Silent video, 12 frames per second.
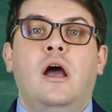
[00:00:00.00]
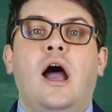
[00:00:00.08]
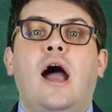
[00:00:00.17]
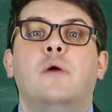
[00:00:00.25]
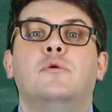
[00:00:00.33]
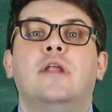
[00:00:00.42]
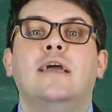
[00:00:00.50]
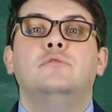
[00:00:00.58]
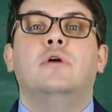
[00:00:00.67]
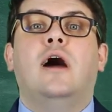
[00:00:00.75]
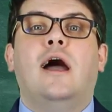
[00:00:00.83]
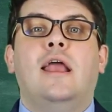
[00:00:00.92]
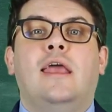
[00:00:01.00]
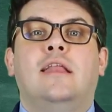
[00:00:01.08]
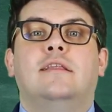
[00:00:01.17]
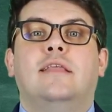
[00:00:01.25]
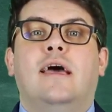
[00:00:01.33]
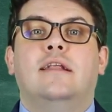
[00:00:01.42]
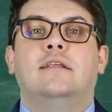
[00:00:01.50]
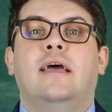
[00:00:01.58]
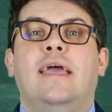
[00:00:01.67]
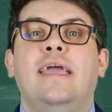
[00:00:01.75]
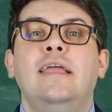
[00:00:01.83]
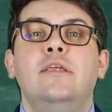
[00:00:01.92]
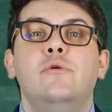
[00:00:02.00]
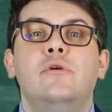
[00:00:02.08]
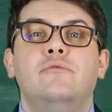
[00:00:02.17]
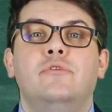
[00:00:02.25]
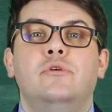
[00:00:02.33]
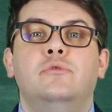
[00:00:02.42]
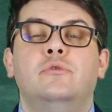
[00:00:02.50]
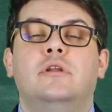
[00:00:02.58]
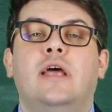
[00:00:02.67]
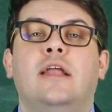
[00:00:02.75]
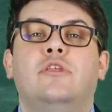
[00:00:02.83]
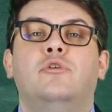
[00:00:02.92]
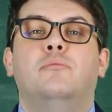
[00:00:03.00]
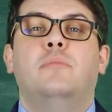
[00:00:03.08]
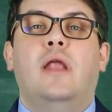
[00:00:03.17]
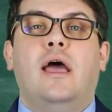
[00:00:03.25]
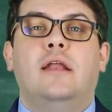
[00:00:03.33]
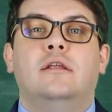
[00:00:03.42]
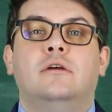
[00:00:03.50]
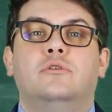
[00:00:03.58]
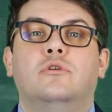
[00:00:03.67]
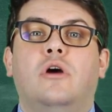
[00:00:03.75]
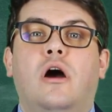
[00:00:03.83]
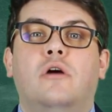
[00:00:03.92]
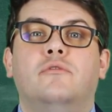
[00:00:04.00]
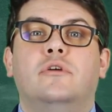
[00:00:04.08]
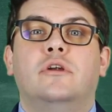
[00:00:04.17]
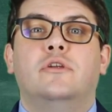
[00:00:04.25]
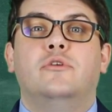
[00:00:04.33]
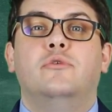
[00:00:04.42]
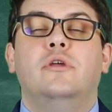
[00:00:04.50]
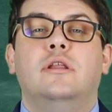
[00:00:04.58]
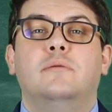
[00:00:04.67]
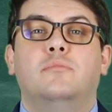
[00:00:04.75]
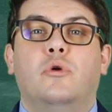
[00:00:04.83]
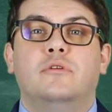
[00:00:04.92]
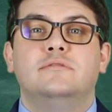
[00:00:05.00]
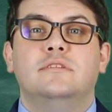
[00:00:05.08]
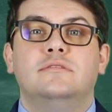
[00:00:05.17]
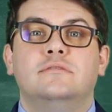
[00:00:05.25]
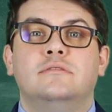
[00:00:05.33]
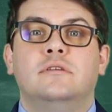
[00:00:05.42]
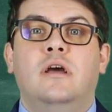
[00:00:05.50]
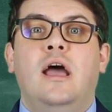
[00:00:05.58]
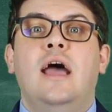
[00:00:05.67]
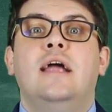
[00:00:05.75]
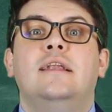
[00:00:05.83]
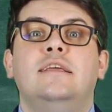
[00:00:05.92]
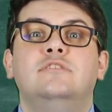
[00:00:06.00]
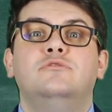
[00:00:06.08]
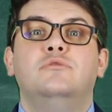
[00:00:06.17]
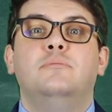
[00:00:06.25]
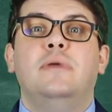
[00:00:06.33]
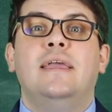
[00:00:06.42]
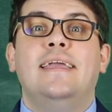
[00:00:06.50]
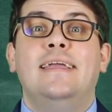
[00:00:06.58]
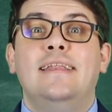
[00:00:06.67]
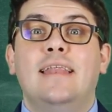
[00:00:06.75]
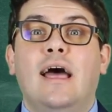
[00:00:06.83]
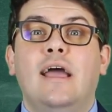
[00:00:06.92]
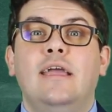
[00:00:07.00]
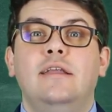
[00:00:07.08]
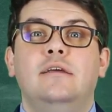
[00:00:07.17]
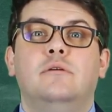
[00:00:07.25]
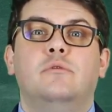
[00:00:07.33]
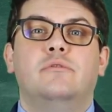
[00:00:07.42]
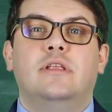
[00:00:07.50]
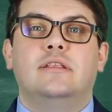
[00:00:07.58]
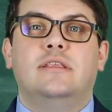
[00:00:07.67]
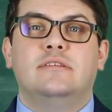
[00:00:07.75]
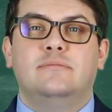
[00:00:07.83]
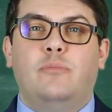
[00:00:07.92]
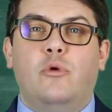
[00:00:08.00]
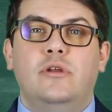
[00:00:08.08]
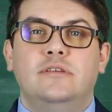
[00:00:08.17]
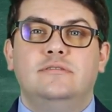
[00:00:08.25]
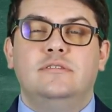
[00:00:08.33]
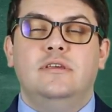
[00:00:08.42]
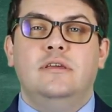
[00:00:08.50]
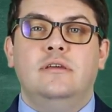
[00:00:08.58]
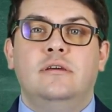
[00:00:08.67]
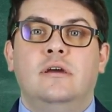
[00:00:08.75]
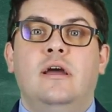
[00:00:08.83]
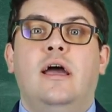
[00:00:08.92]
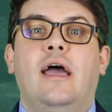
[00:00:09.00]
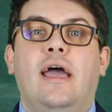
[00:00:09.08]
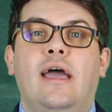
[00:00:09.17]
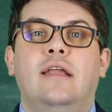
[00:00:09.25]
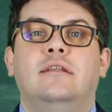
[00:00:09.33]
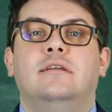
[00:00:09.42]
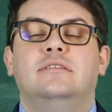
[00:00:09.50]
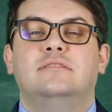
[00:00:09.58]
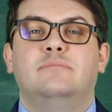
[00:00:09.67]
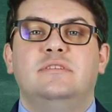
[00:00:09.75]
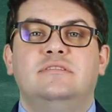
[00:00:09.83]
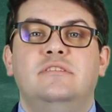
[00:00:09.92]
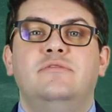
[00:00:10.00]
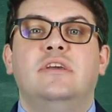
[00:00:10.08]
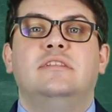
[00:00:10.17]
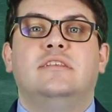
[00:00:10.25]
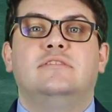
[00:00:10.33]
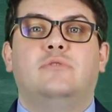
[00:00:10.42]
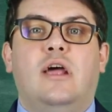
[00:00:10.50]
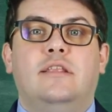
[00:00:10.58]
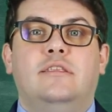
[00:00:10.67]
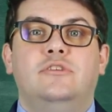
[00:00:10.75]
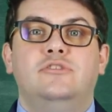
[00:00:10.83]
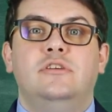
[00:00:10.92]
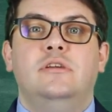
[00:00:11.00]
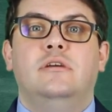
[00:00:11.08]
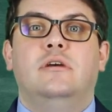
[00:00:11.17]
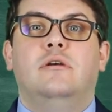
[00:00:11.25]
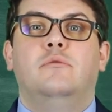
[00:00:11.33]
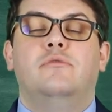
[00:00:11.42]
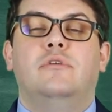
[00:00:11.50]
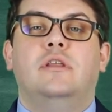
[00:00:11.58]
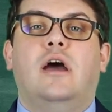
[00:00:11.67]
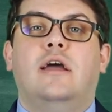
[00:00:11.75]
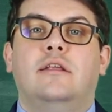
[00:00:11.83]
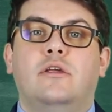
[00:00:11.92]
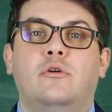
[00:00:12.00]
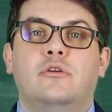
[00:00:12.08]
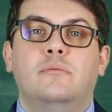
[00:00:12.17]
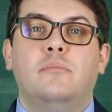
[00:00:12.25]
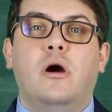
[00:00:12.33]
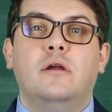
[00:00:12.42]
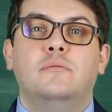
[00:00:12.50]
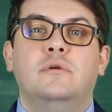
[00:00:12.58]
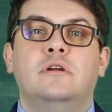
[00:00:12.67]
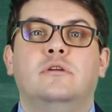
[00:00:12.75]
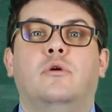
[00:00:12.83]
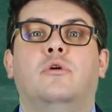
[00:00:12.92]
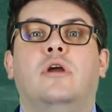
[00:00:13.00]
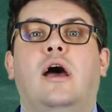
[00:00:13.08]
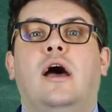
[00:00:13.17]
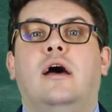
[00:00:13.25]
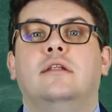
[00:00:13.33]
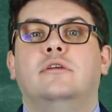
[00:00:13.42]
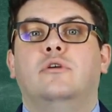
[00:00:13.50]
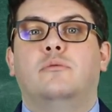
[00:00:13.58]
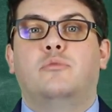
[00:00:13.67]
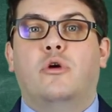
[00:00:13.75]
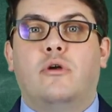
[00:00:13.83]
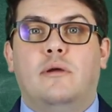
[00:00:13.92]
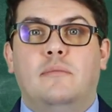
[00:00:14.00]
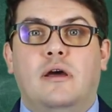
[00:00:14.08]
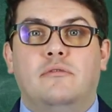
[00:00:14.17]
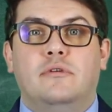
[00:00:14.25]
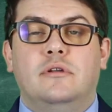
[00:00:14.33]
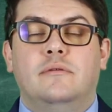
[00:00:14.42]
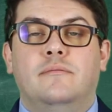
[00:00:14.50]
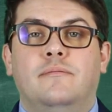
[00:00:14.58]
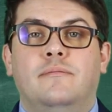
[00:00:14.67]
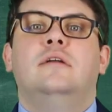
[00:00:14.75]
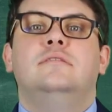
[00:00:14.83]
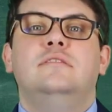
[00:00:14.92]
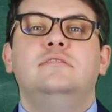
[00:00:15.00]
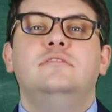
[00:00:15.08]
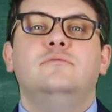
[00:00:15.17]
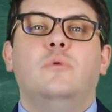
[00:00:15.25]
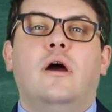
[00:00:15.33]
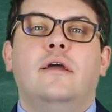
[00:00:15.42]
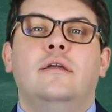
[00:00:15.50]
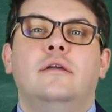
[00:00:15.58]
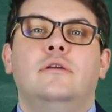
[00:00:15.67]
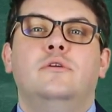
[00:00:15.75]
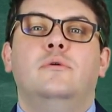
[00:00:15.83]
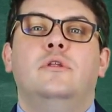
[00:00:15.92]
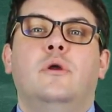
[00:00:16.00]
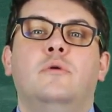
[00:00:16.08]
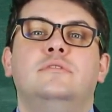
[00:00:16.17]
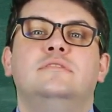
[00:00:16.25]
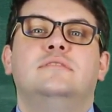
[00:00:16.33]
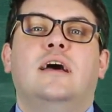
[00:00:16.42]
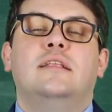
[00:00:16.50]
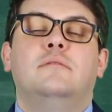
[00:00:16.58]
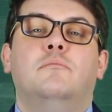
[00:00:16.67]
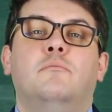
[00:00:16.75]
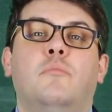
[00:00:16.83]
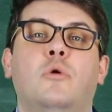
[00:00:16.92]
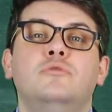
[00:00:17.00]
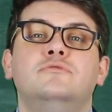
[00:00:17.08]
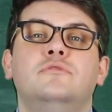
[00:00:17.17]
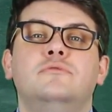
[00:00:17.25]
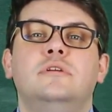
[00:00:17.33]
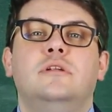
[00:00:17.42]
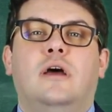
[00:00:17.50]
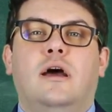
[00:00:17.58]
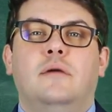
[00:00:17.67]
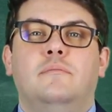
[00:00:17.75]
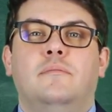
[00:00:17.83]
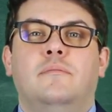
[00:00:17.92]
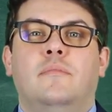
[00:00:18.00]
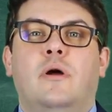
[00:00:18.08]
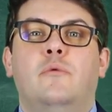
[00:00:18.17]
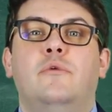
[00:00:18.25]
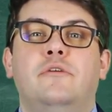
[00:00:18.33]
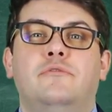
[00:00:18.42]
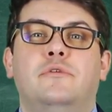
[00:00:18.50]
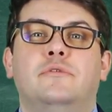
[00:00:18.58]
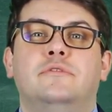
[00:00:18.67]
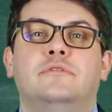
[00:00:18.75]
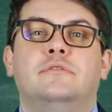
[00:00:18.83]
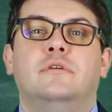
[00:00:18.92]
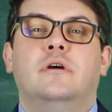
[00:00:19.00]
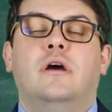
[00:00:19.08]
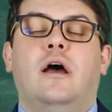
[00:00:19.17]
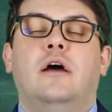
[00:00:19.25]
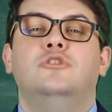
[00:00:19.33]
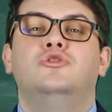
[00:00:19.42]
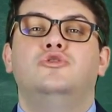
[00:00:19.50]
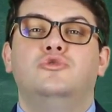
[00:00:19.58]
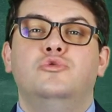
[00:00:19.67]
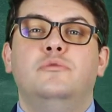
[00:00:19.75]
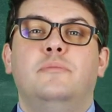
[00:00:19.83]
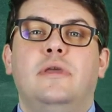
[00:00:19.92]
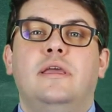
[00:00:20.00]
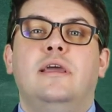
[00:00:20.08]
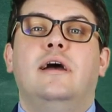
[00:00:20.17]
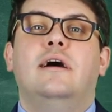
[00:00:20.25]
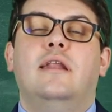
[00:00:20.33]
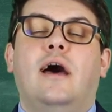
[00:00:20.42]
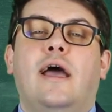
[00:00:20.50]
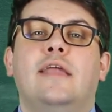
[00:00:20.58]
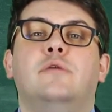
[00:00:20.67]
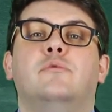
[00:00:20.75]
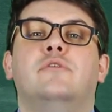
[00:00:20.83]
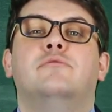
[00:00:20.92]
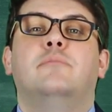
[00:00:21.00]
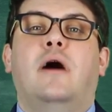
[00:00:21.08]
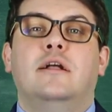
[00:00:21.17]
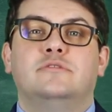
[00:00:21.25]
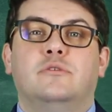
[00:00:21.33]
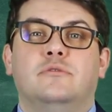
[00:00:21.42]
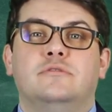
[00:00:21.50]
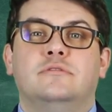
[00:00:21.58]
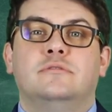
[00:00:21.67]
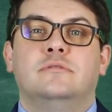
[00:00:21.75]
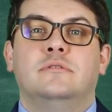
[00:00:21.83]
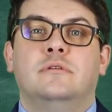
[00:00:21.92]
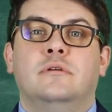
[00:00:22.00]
I would like to highlight that any review that you plan to cover during the process needs to be in line with the test policy and the specific test strategy within either your department or at your program level. This is why you will notice that most of the time reviews should be aligned with milestones.